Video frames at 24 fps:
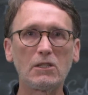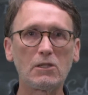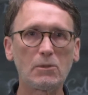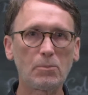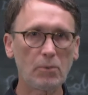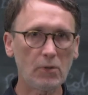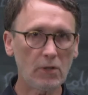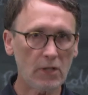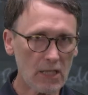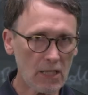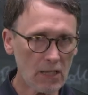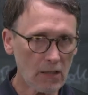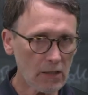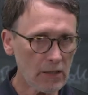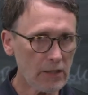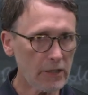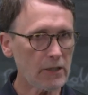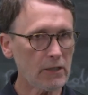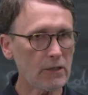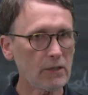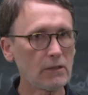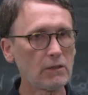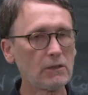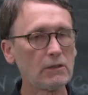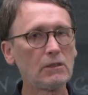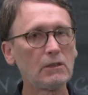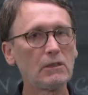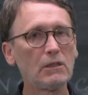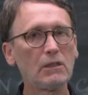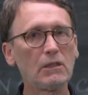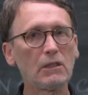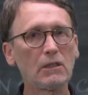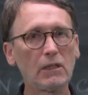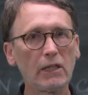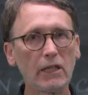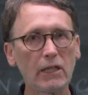it's pretty clear.
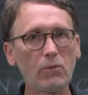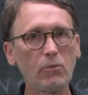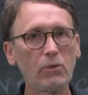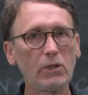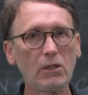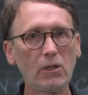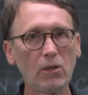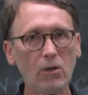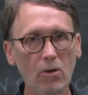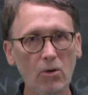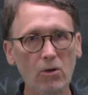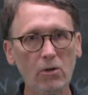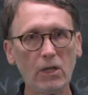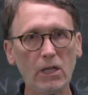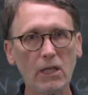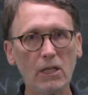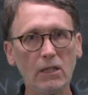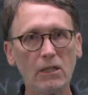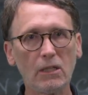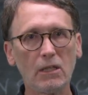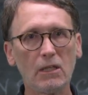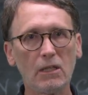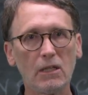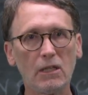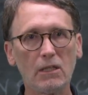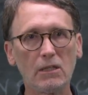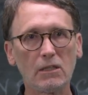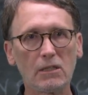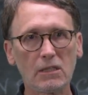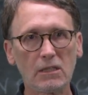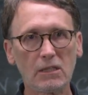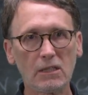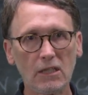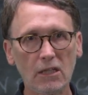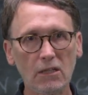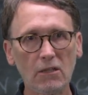Liquid chlorine is
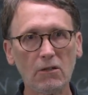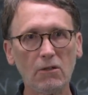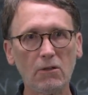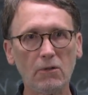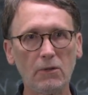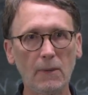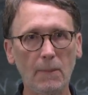still